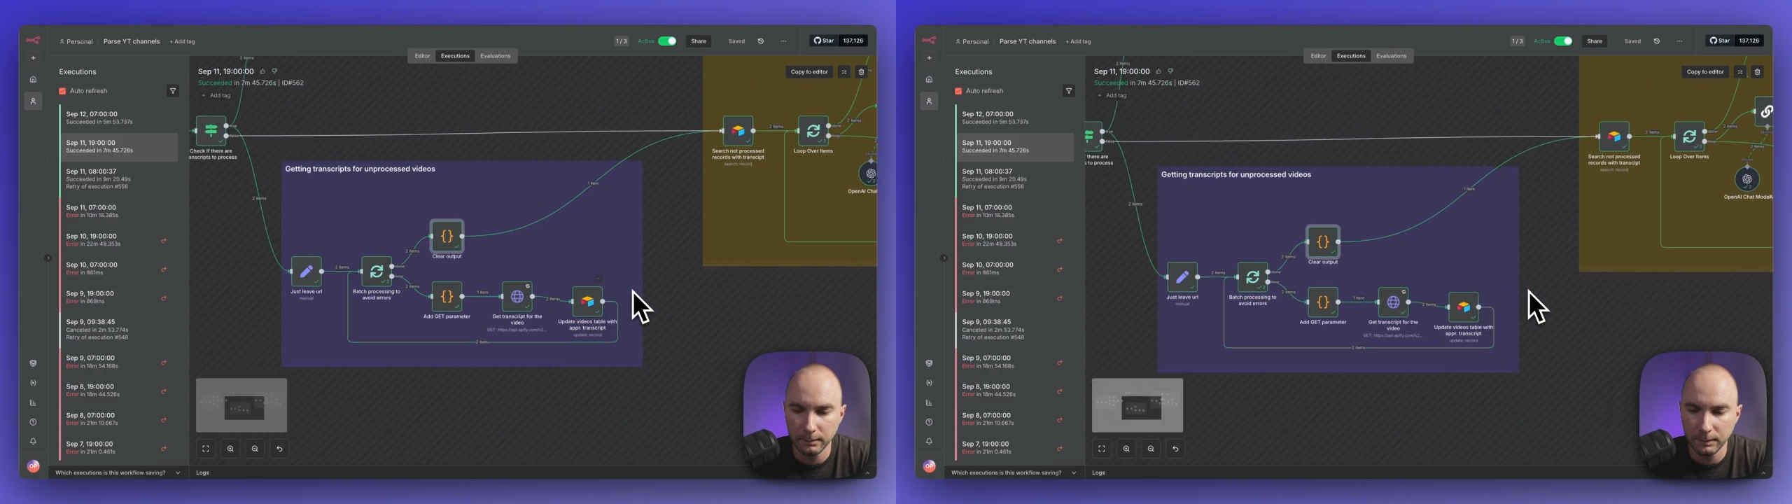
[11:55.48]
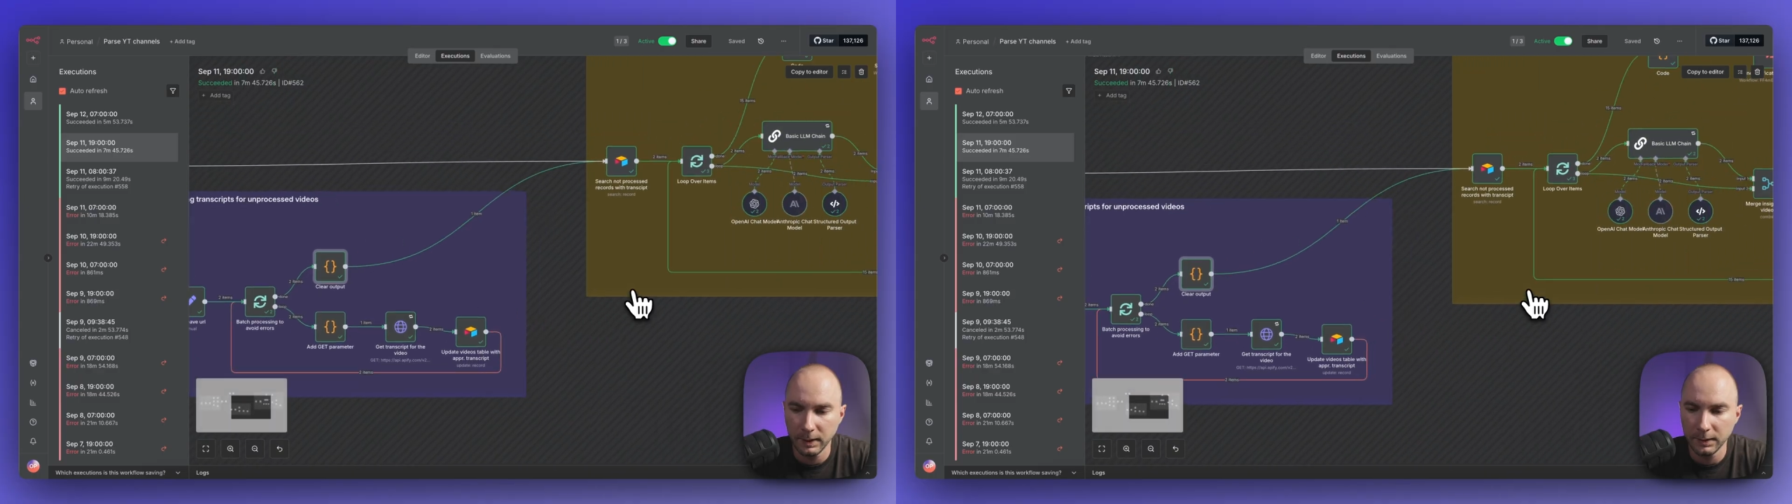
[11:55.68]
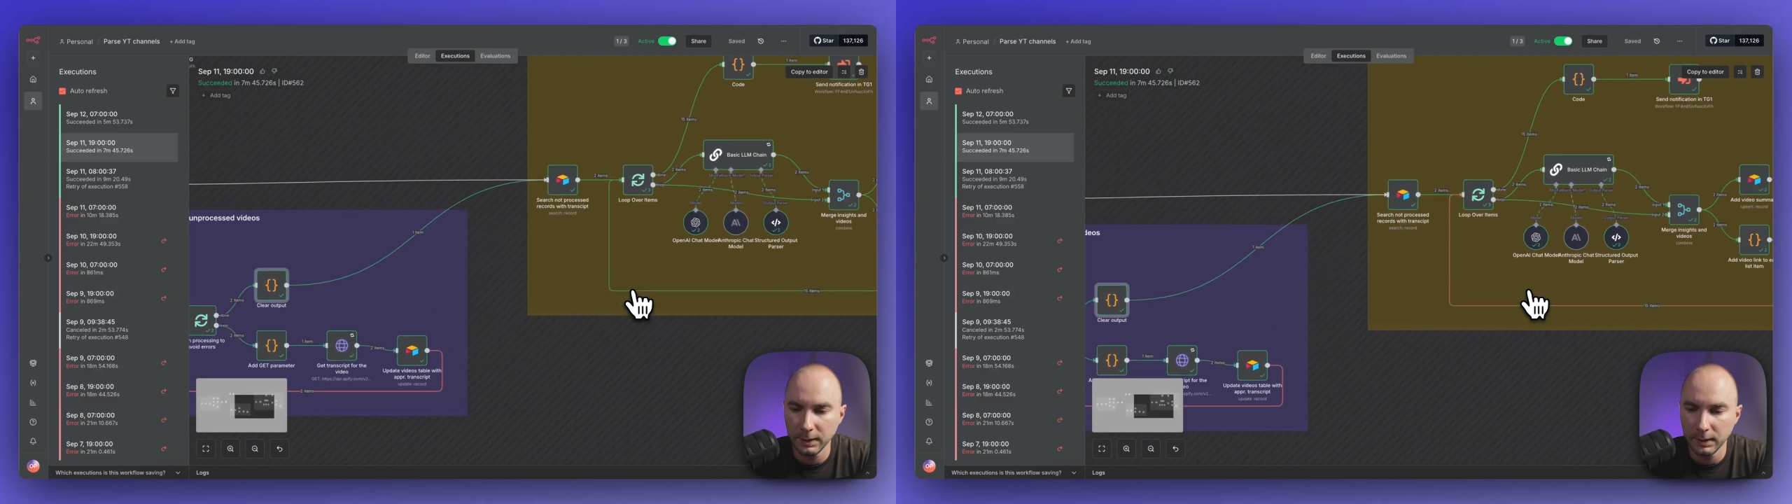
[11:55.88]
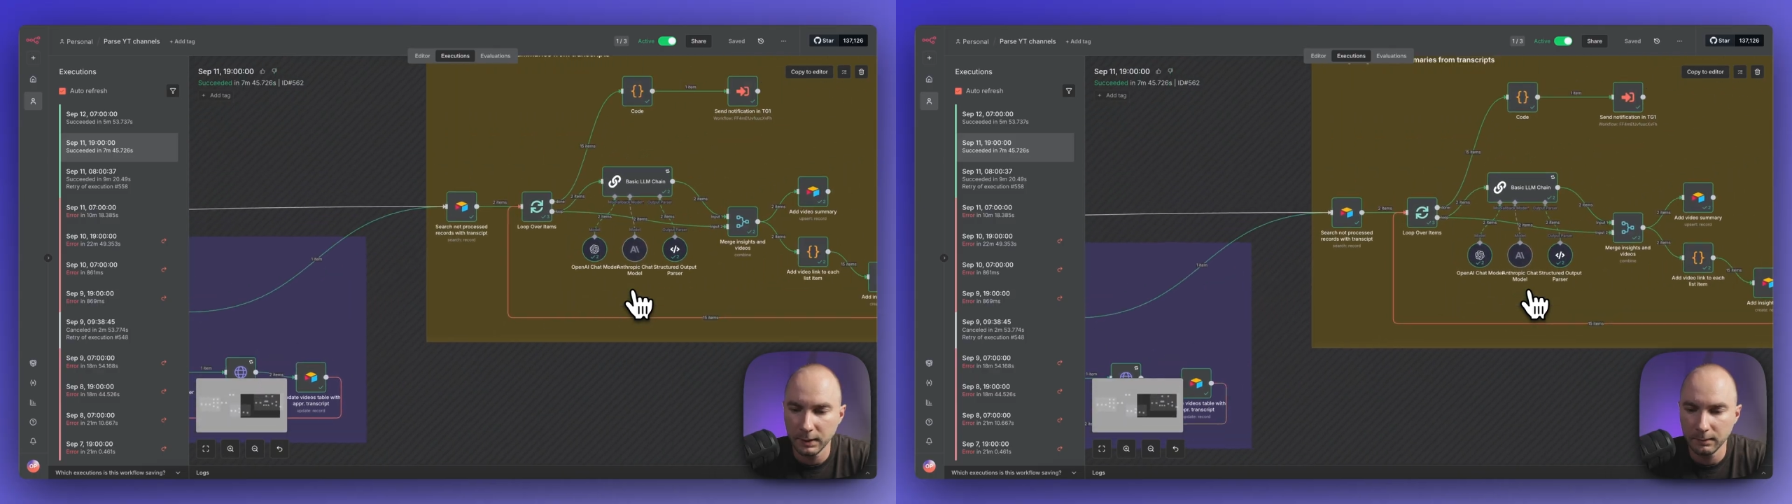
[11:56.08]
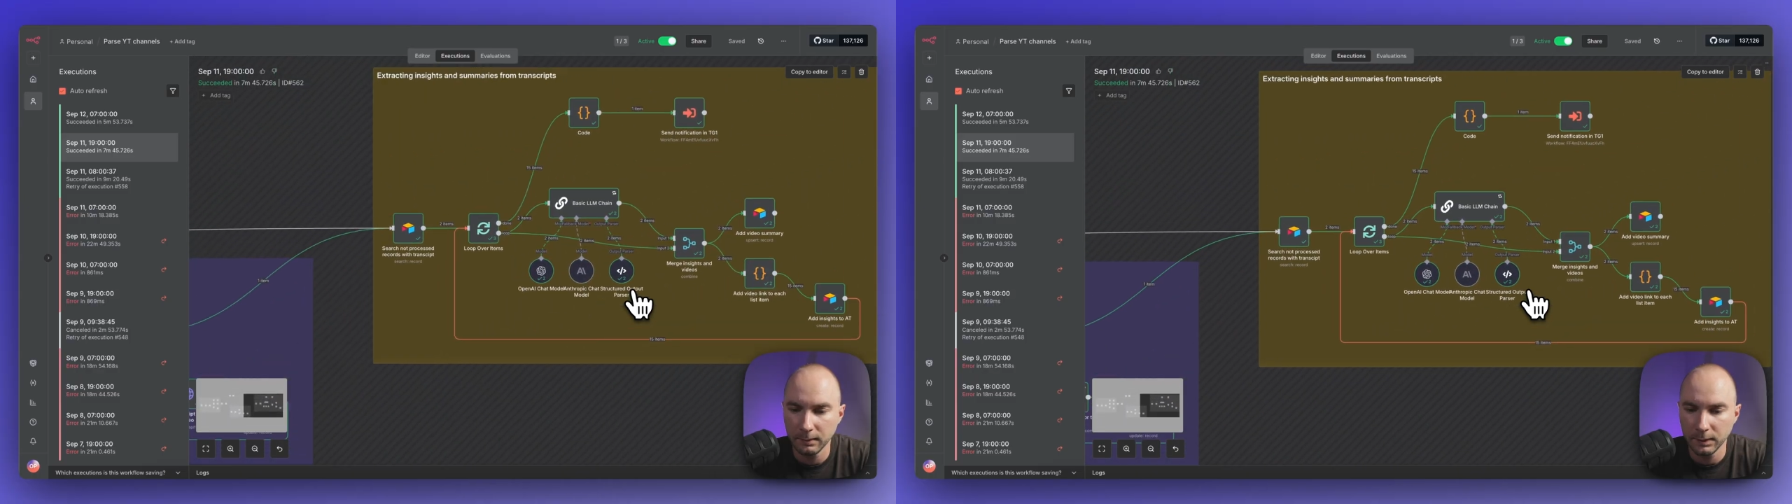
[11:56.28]
And
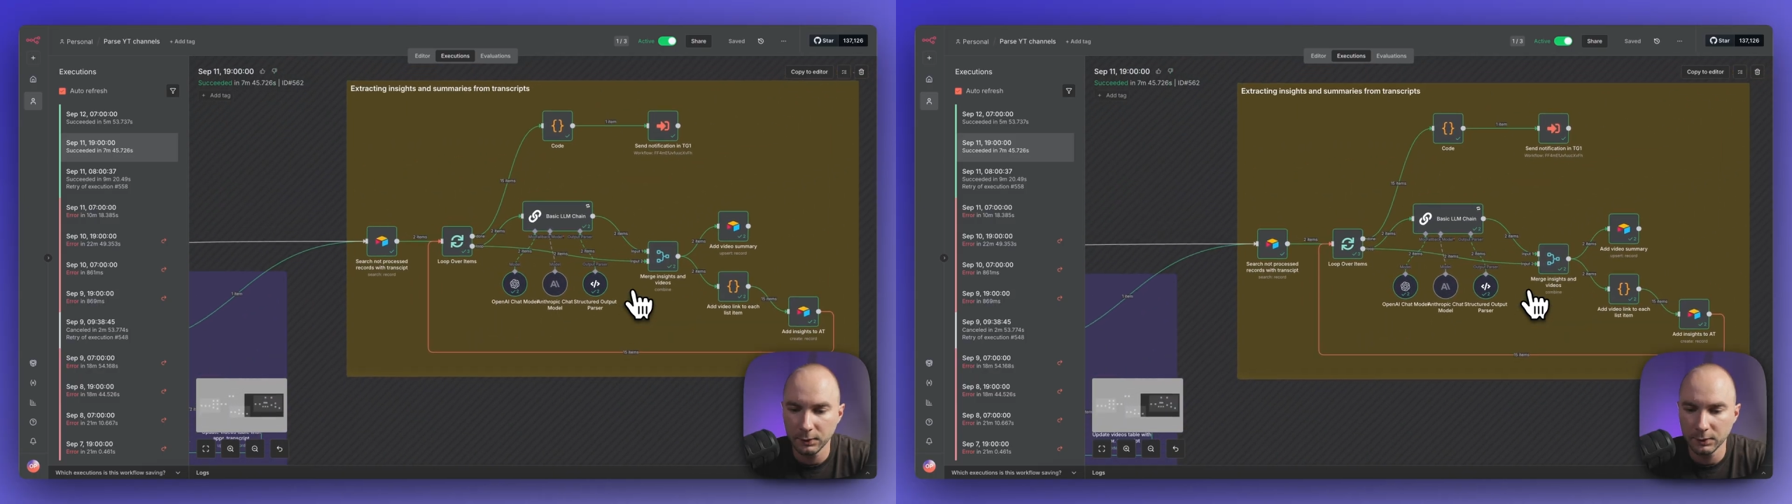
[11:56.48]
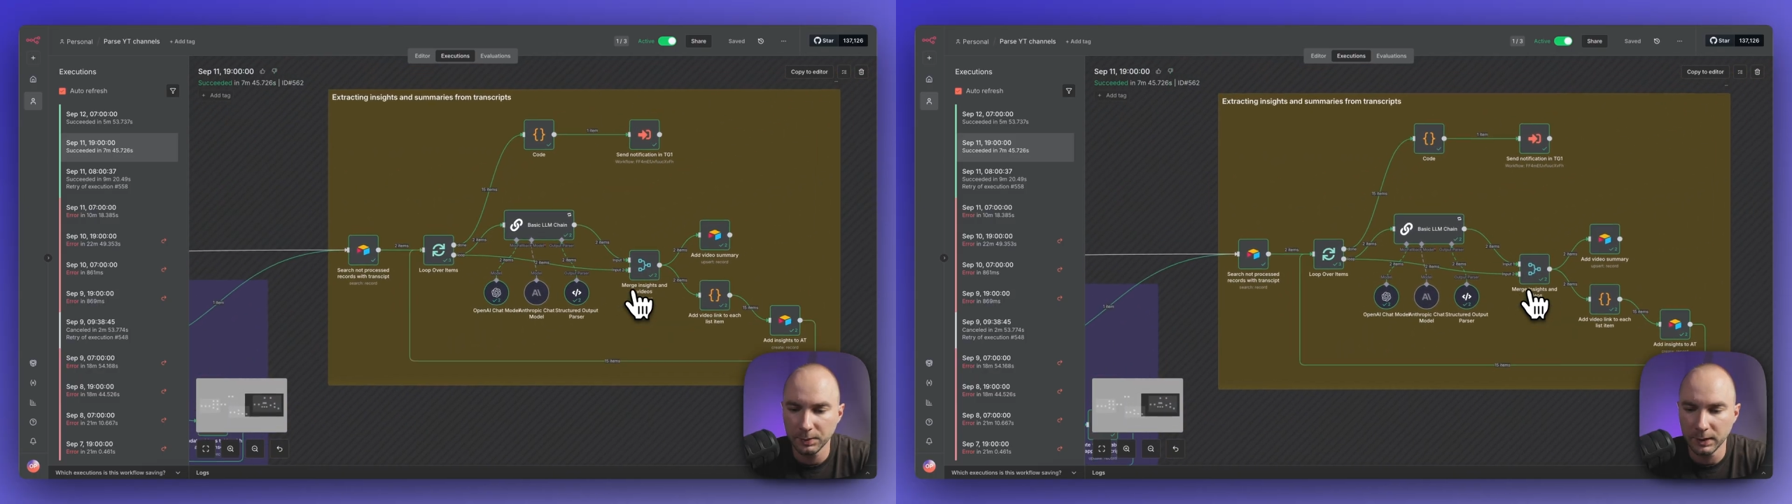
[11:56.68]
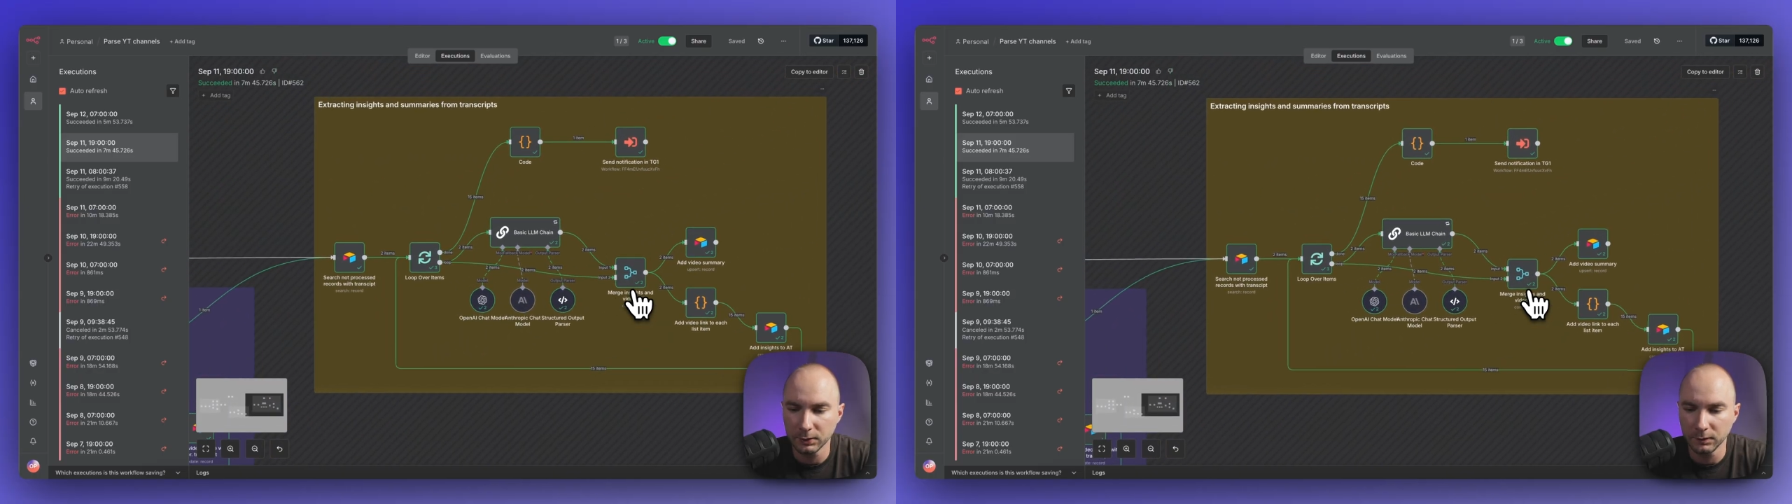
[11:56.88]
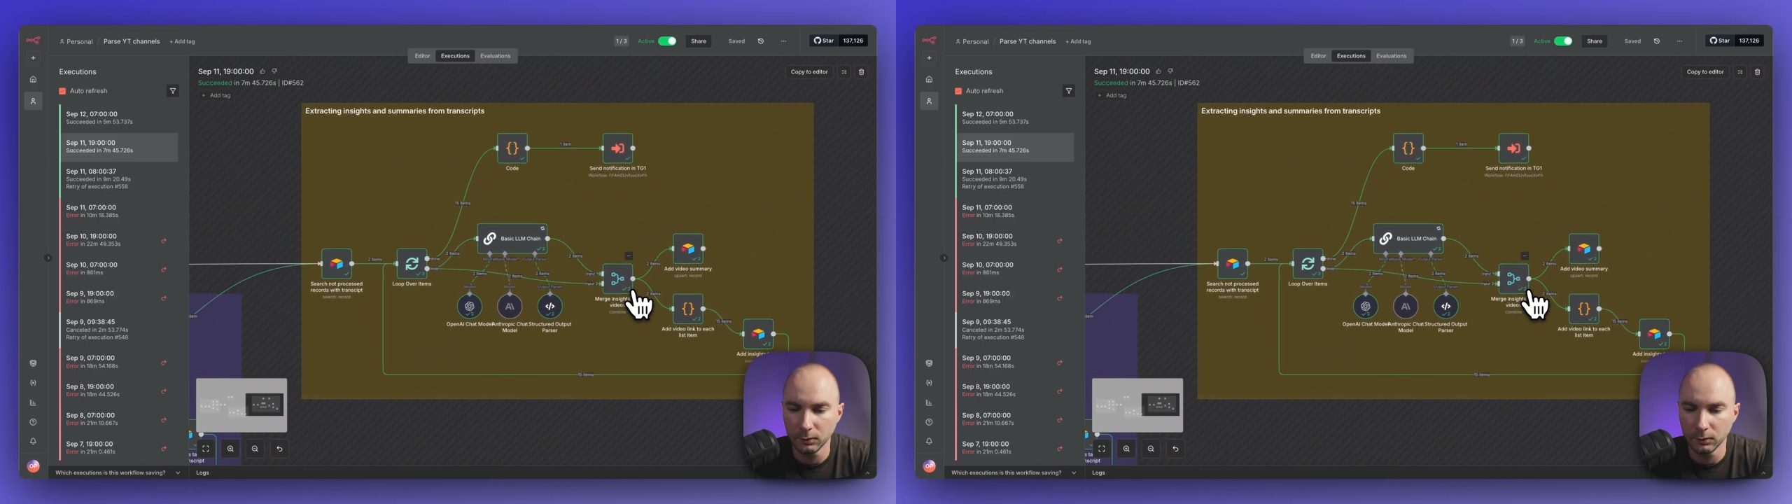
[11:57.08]
the third part of the